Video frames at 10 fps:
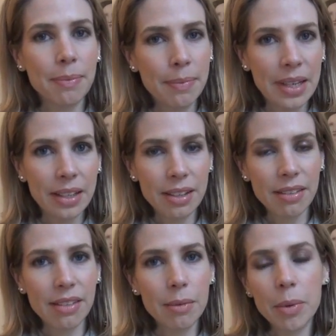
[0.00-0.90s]
made
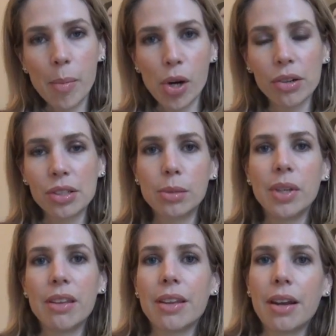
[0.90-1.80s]
the remark to
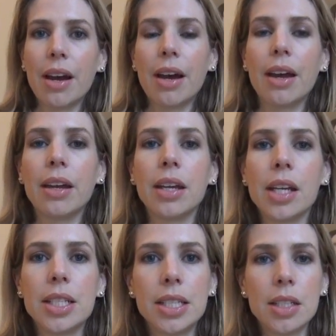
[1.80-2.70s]
me that
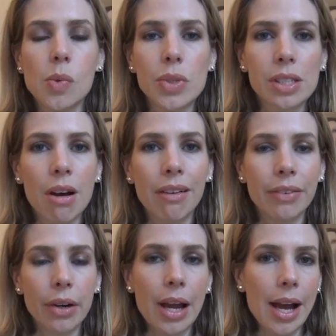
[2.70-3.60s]
I was not
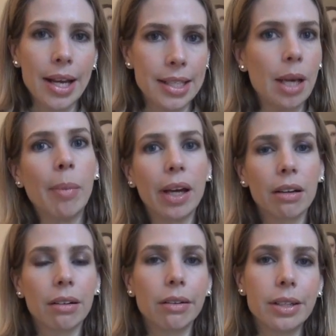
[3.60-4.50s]
very academic
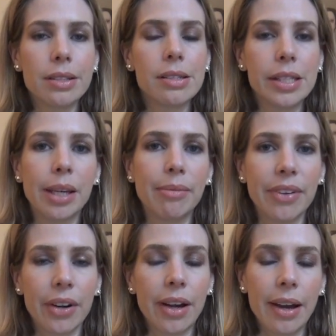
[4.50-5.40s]
or didn't seem
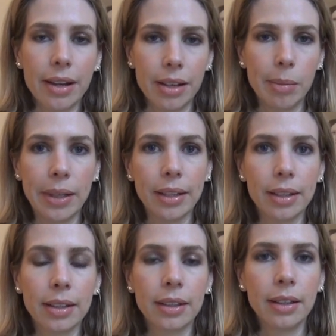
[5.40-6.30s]
very academic.
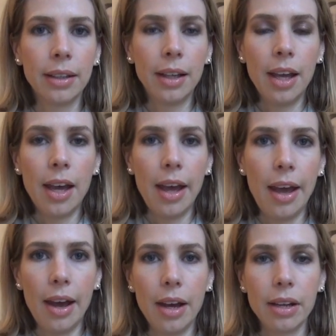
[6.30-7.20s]

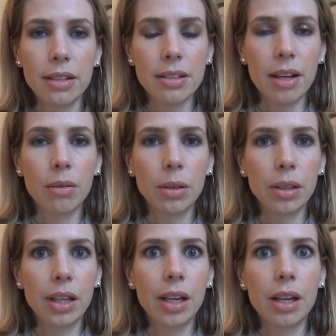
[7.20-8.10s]
And that
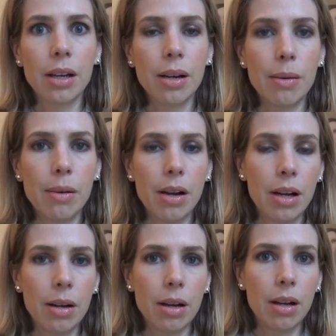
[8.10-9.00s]
really
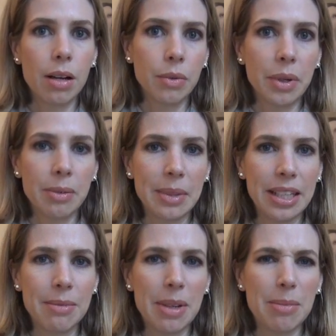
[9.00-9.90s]
annoyed
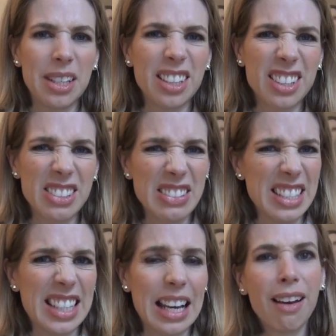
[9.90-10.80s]
me and made me a little
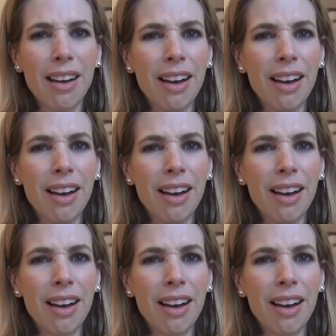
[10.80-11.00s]
sad.